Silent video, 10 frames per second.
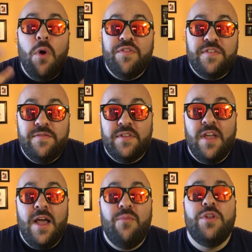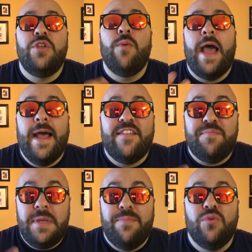Most of the time when you
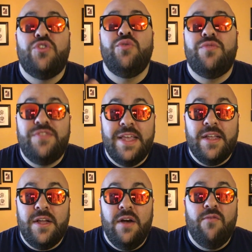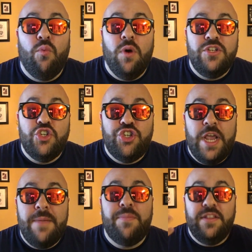ask people to think of one
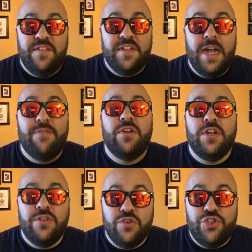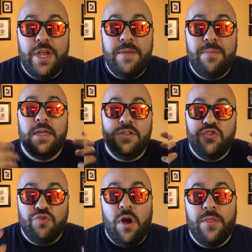shape inside of another shape and
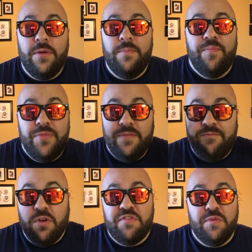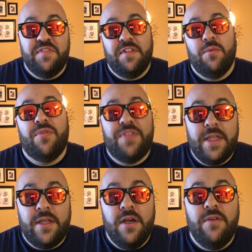draw them, the first ones they will
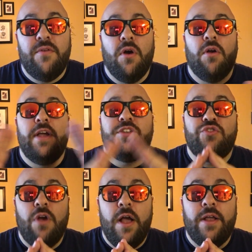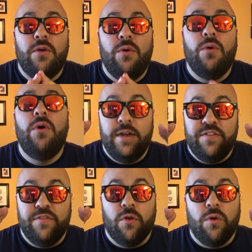think of are a triangle and a
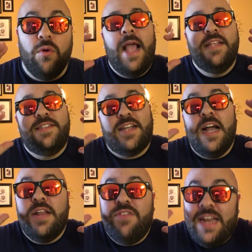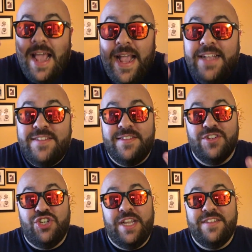circle. And to kind of enhance the
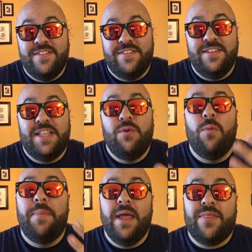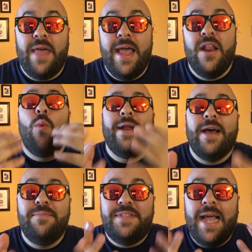chances that they will pick that, when
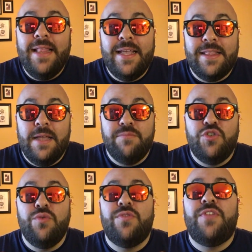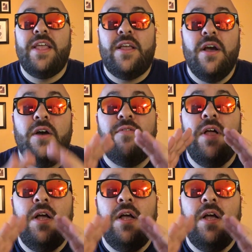I'm telling them to think of